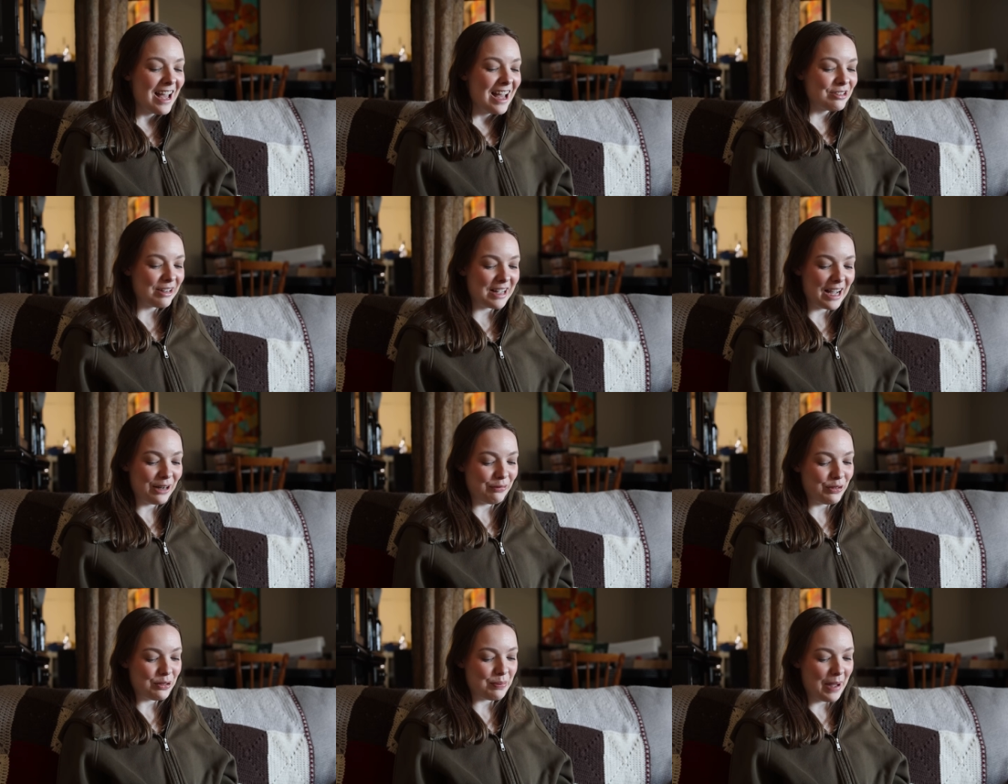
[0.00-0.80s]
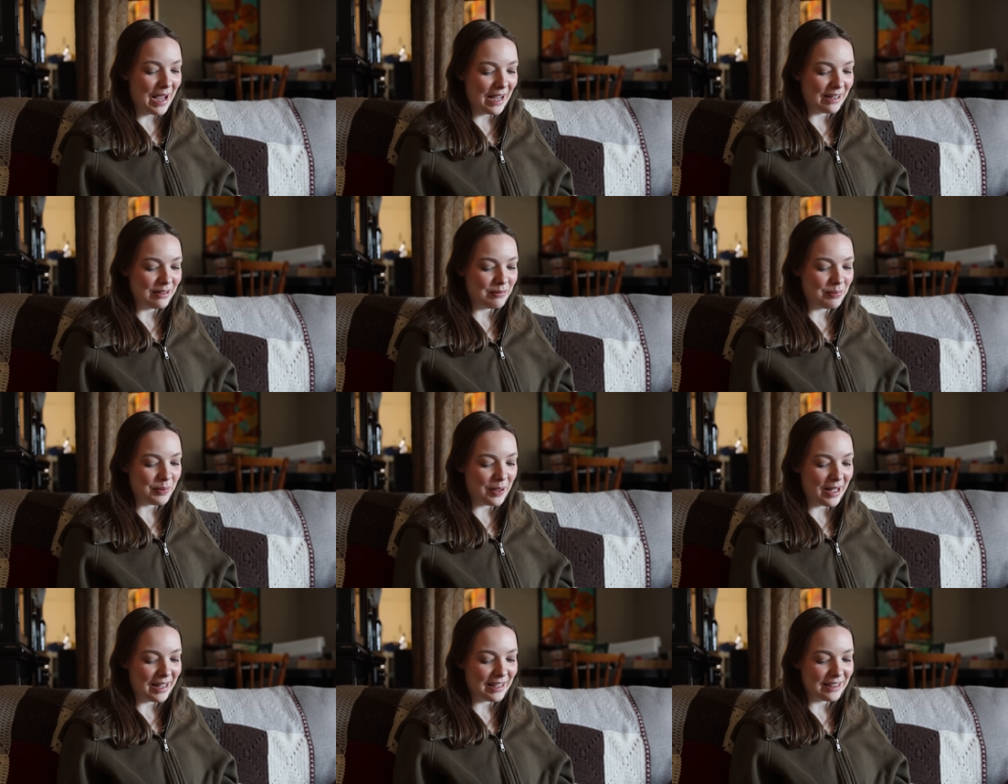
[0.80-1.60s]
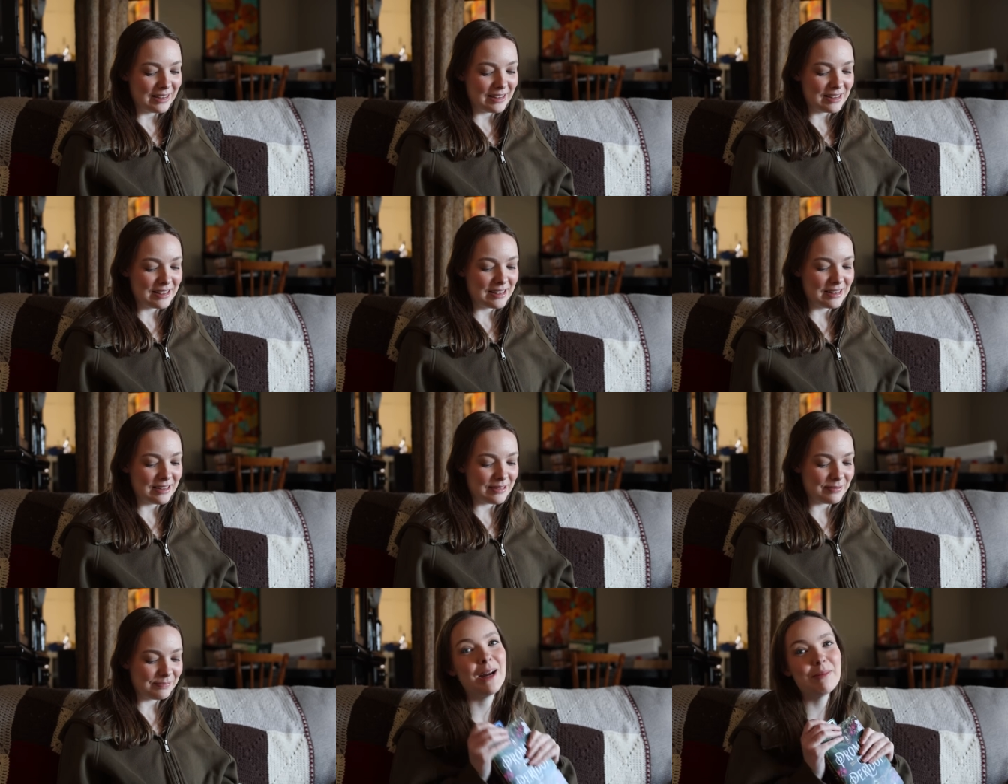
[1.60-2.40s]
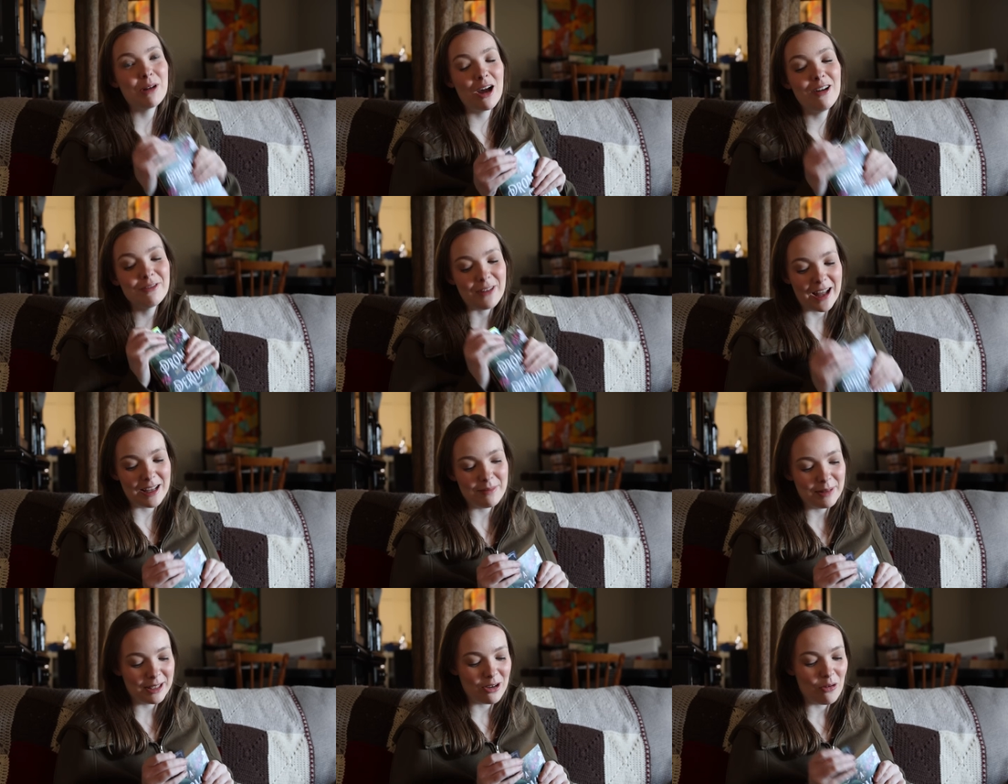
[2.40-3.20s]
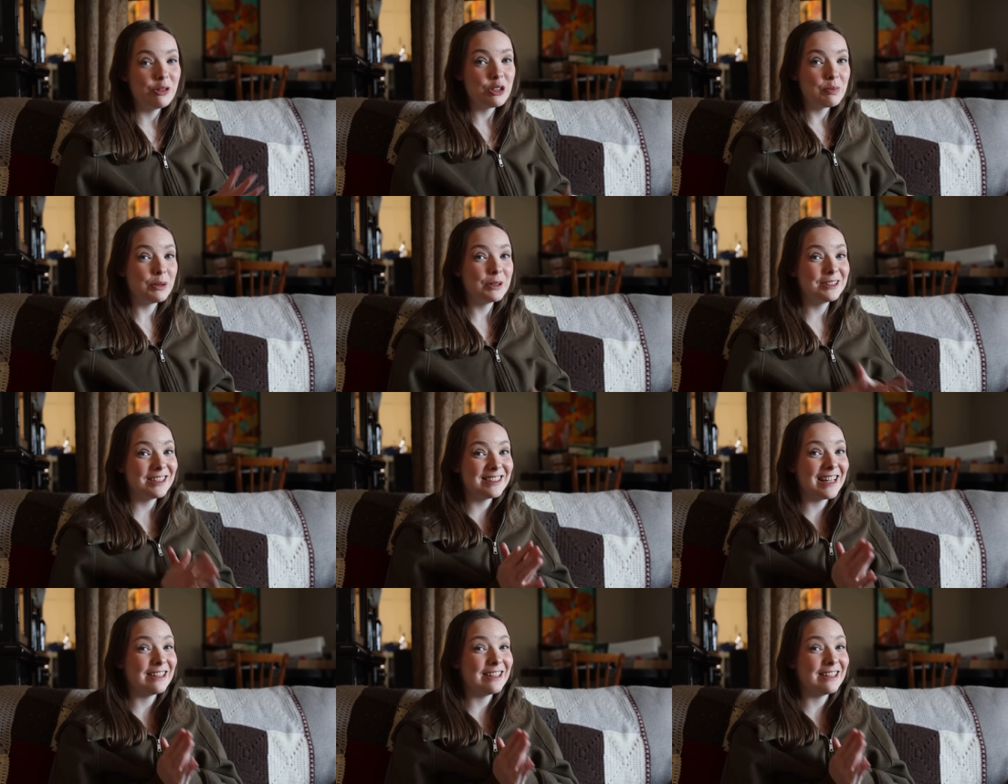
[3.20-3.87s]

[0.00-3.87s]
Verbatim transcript: so I kind of feel bad, but I'm not vibing, which puts us